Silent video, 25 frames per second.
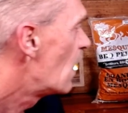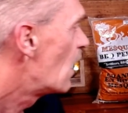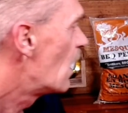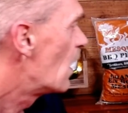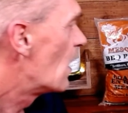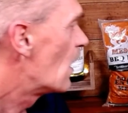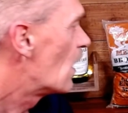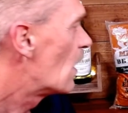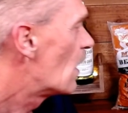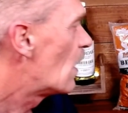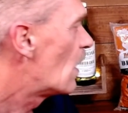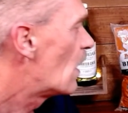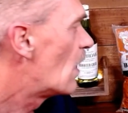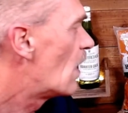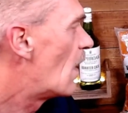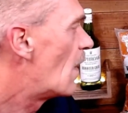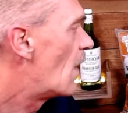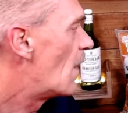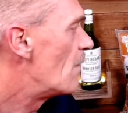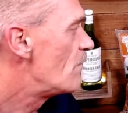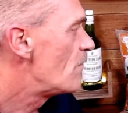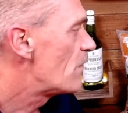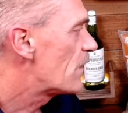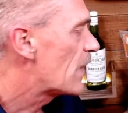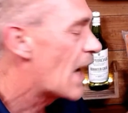
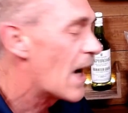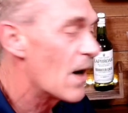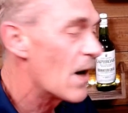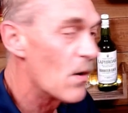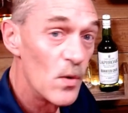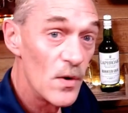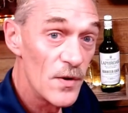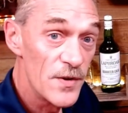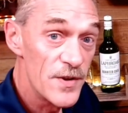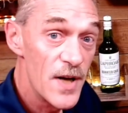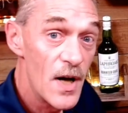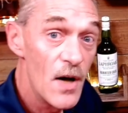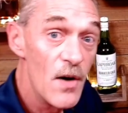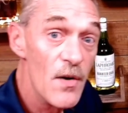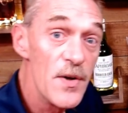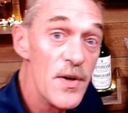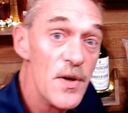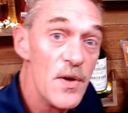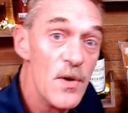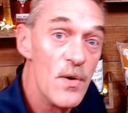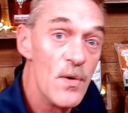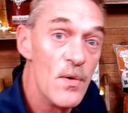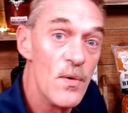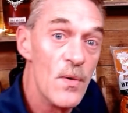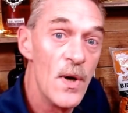I will tell
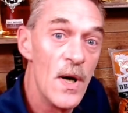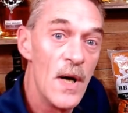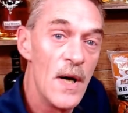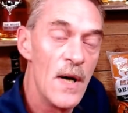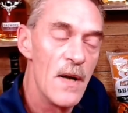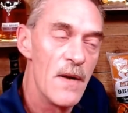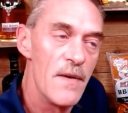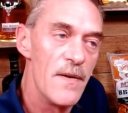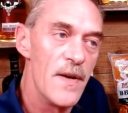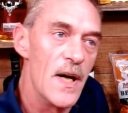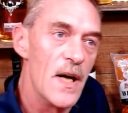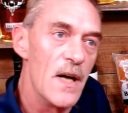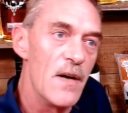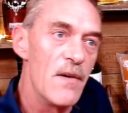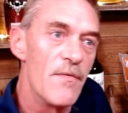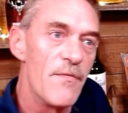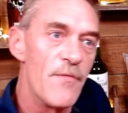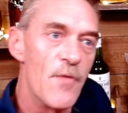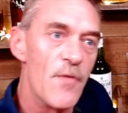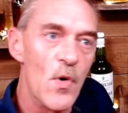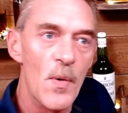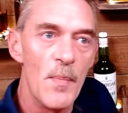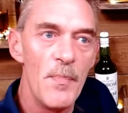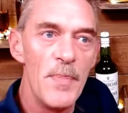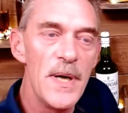you that
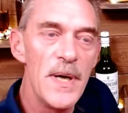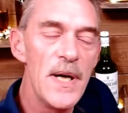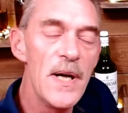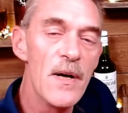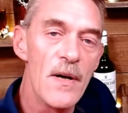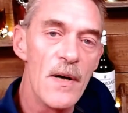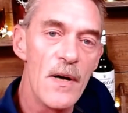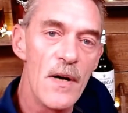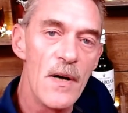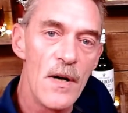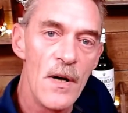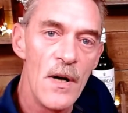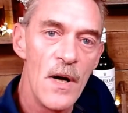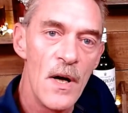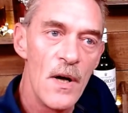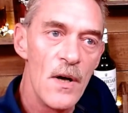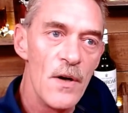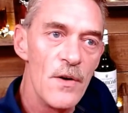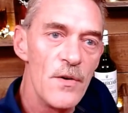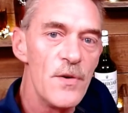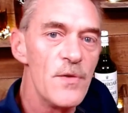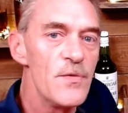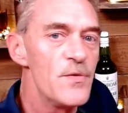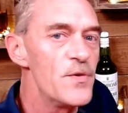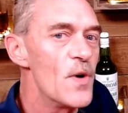for beer,
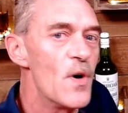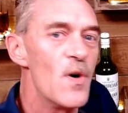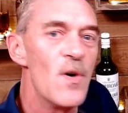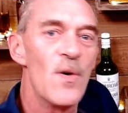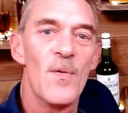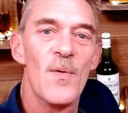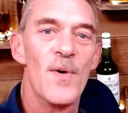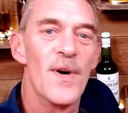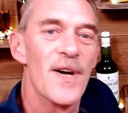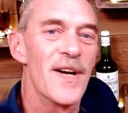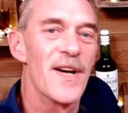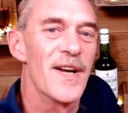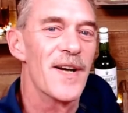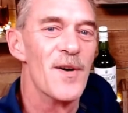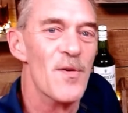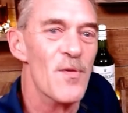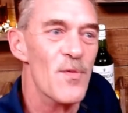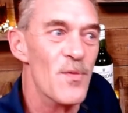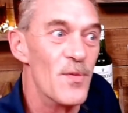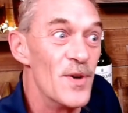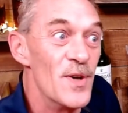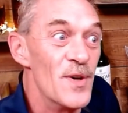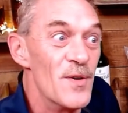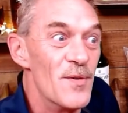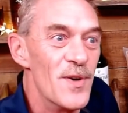you don't want to go
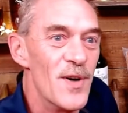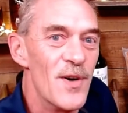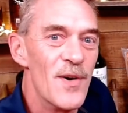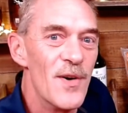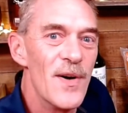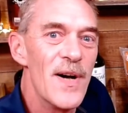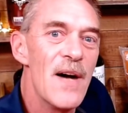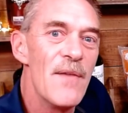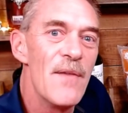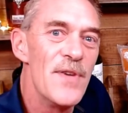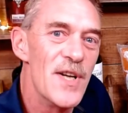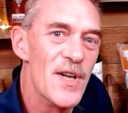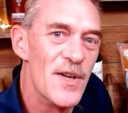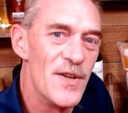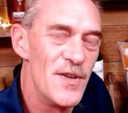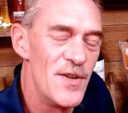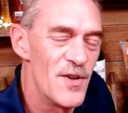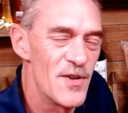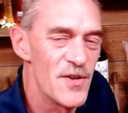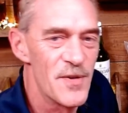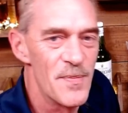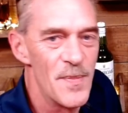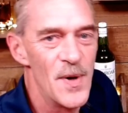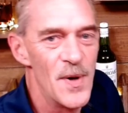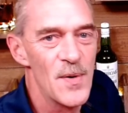real heavy on your
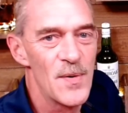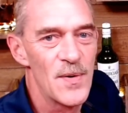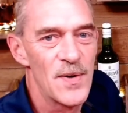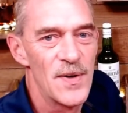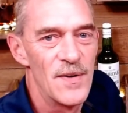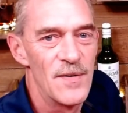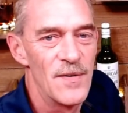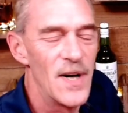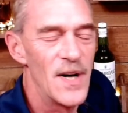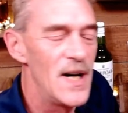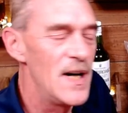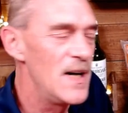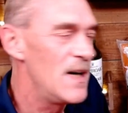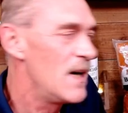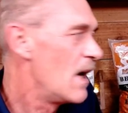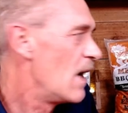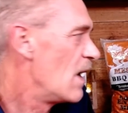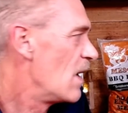smoke, right?